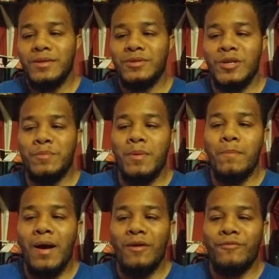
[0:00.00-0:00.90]
Just be
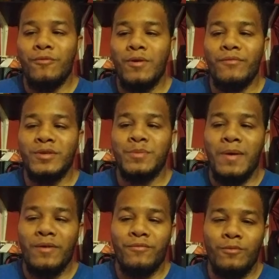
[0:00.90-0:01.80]
mindful and
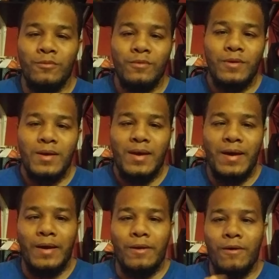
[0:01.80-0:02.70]
respectful.
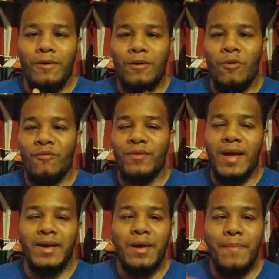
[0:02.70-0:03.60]
And hopefully
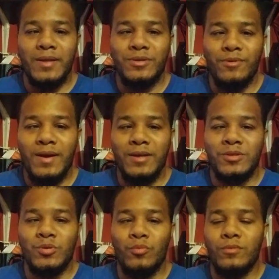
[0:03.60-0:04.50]
I can get back to you guys
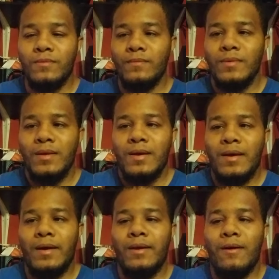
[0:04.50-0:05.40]
soon.
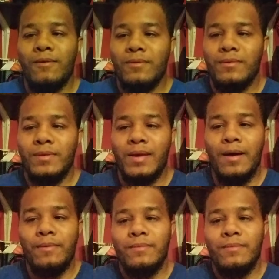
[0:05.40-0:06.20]
And, yeah.